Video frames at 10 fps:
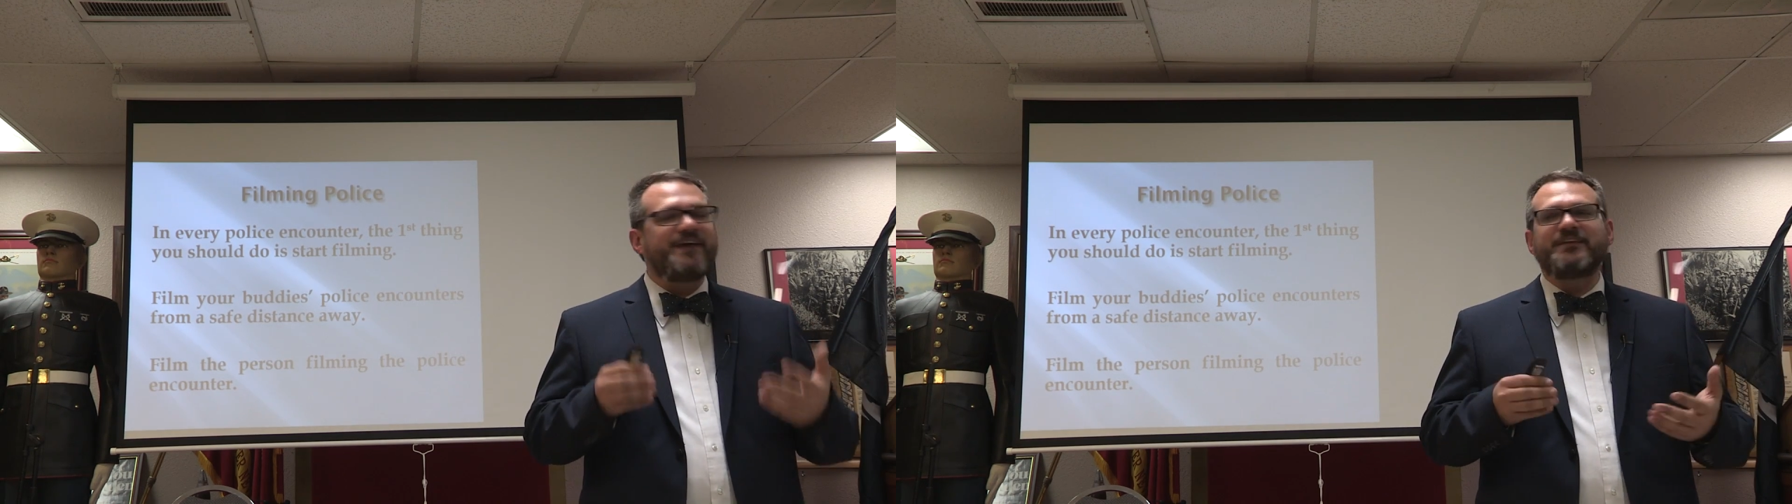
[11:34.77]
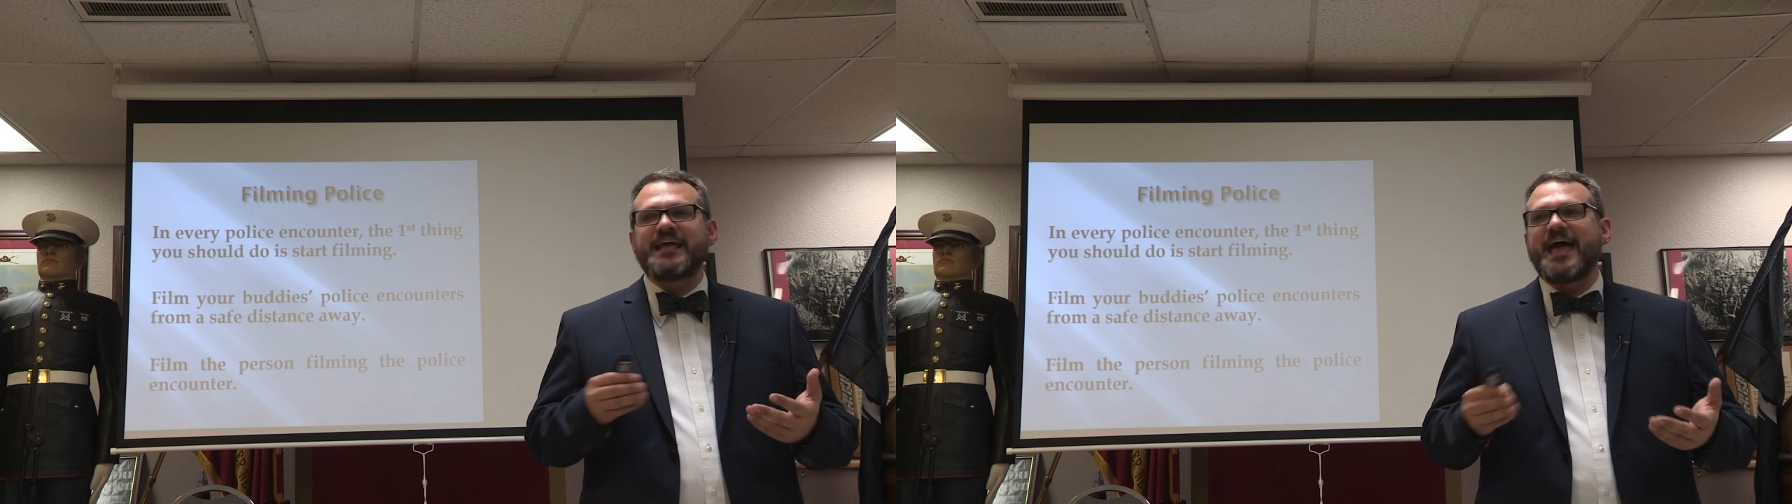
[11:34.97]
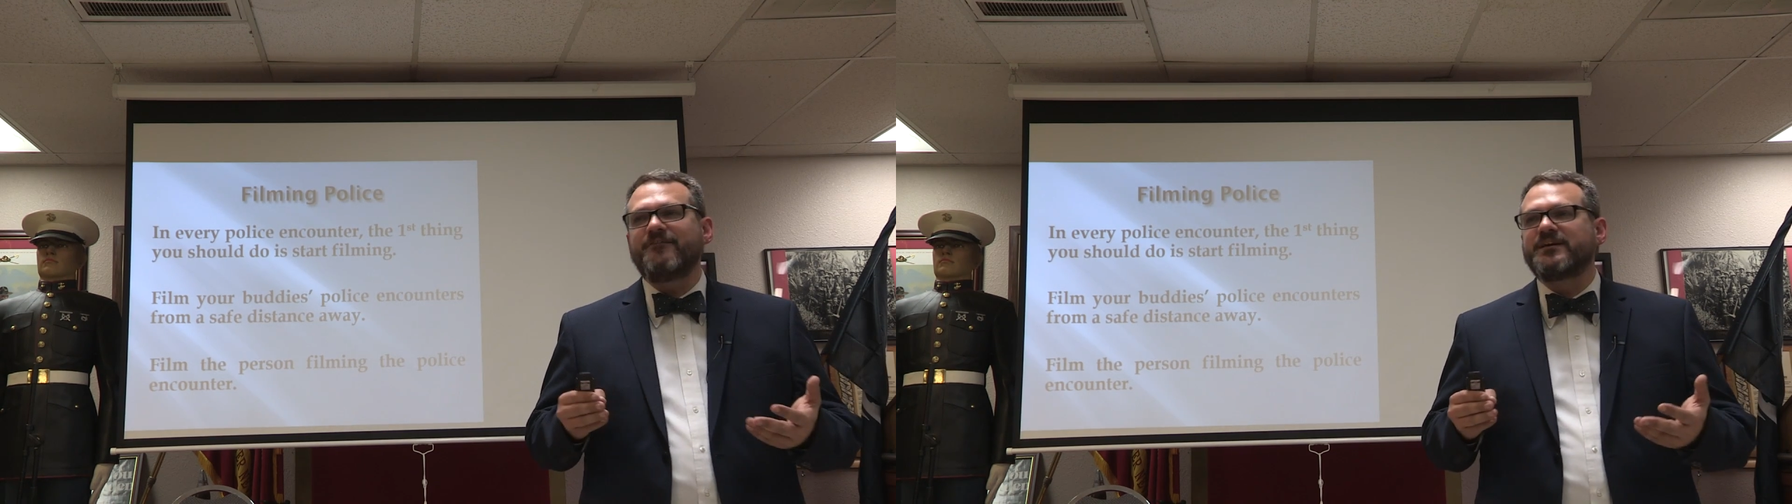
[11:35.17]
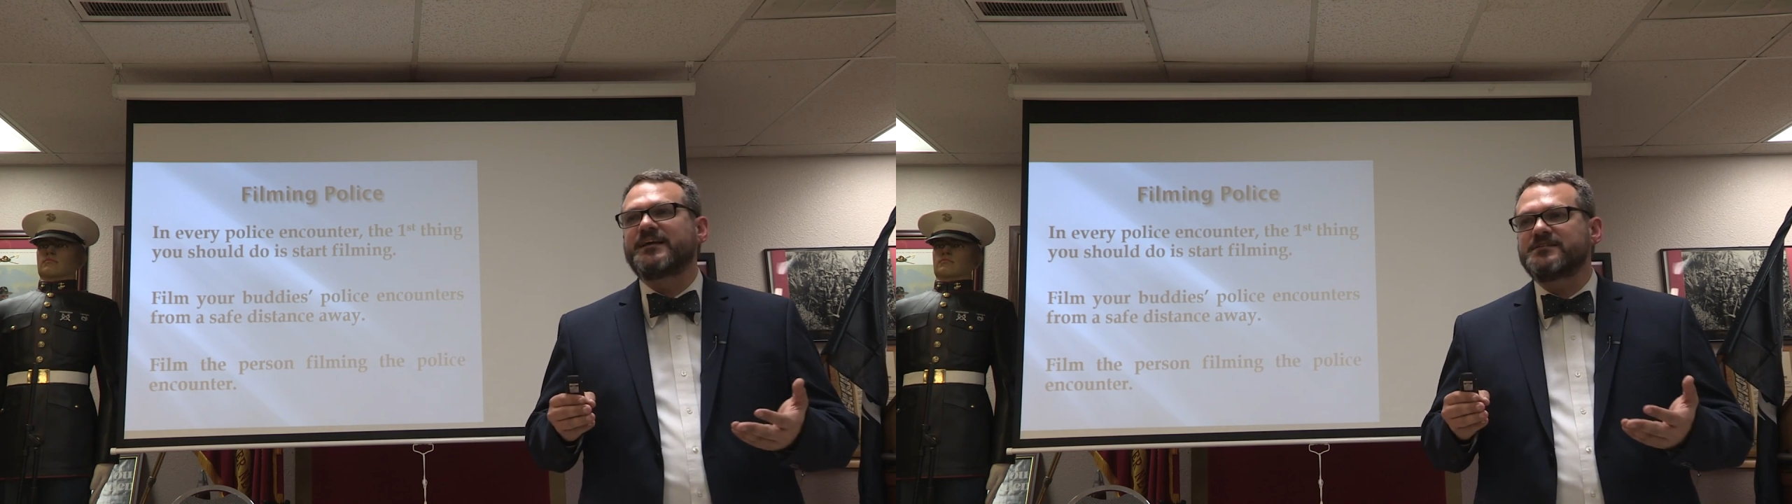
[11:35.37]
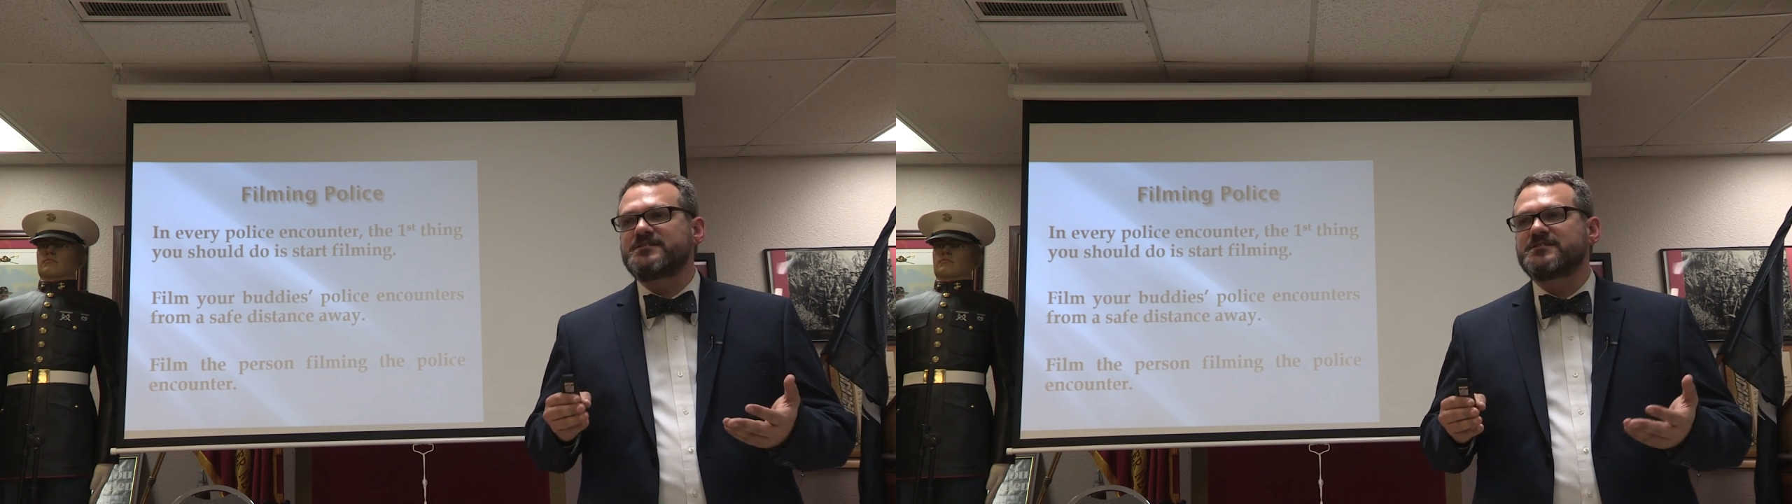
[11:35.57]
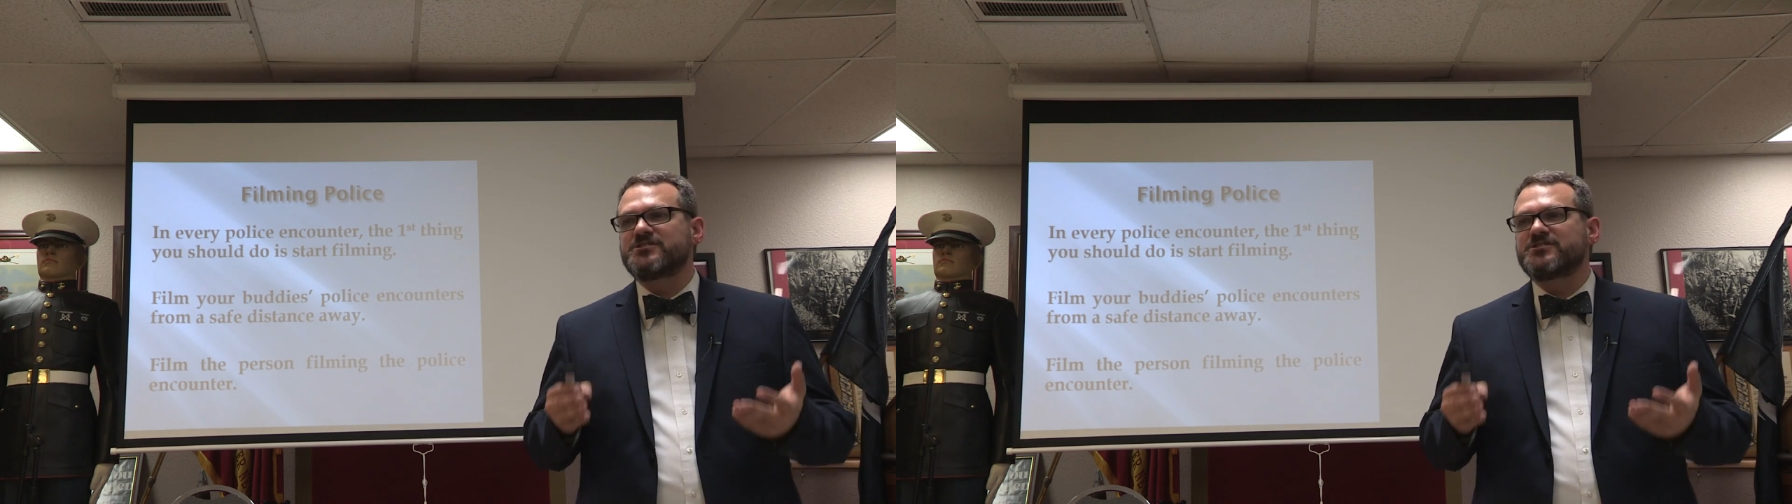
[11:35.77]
have any evidence,